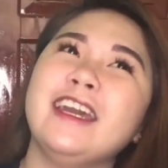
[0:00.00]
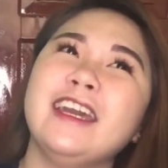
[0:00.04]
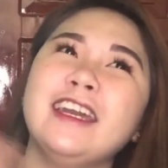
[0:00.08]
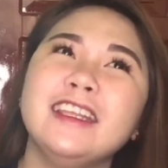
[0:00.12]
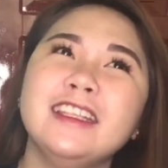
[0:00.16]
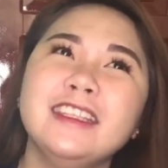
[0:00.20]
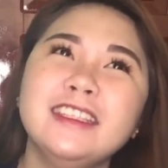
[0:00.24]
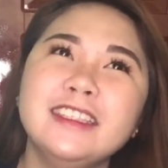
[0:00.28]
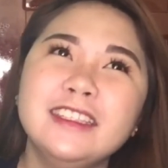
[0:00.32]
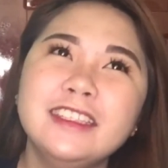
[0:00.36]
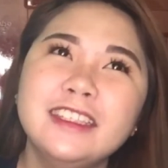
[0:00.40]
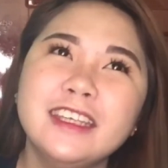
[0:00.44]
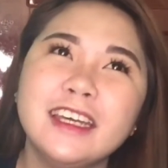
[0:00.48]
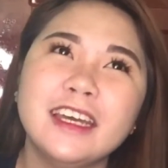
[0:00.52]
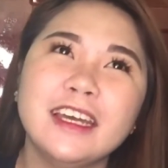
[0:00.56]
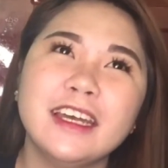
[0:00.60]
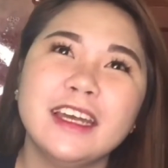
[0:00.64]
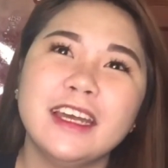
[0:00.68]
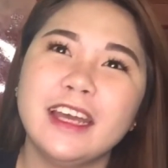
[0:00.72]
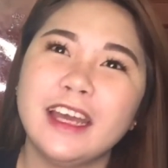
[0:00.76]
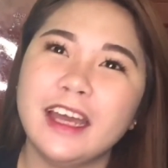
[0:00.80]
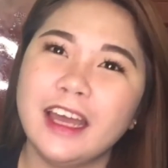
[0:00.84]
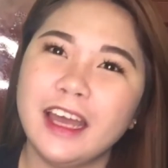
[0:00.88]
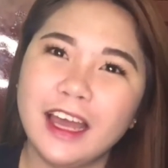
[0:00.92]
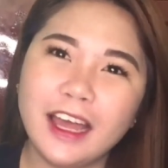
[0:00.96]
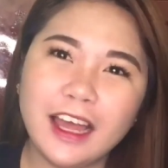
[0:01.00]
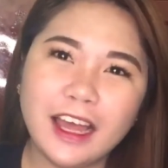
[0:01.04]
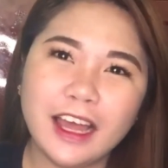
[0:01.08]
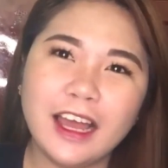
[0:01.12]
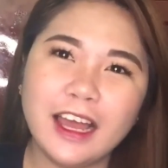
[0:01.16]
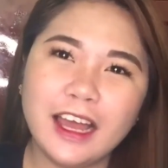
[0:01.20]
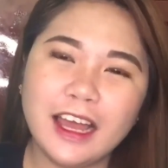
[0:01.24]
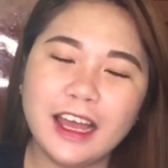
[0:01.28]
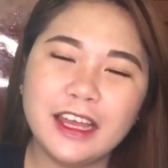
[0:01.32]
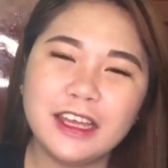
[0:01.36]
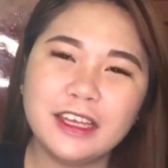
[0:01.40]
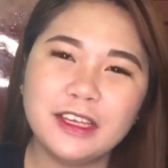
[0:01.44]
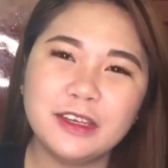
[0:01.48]
and
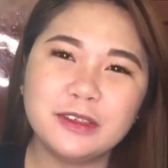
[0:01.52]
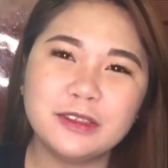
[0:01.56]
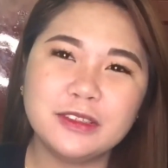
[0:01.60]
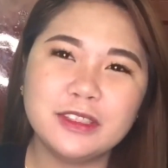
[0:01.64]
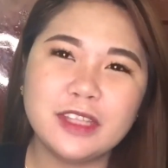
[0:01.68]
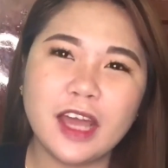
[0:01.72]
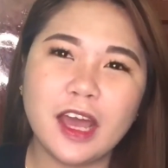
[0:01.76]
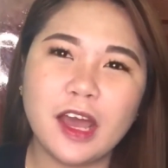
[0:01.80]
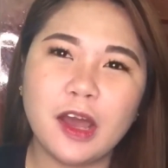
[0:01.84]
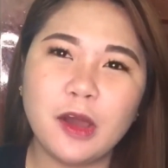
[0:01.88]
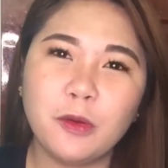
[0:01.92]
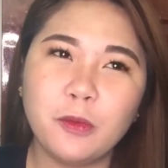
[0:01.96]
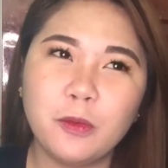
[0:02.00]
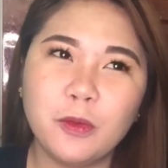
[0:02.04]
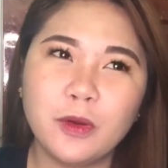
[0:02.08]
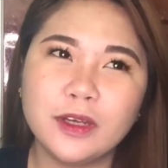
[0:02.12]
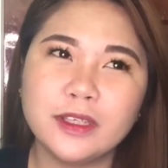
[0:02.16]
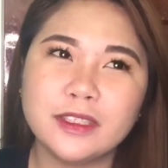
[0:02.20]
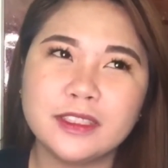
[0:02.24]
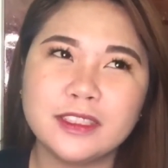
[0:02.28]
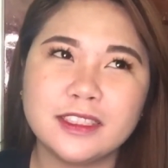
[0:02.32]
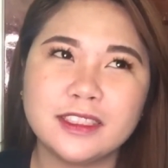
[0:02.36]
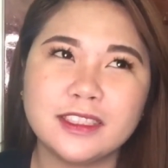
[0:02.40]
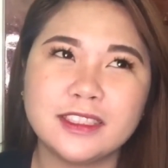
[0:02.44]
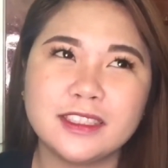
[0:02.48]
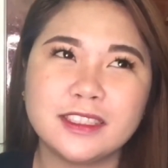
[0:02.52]
ayun, I was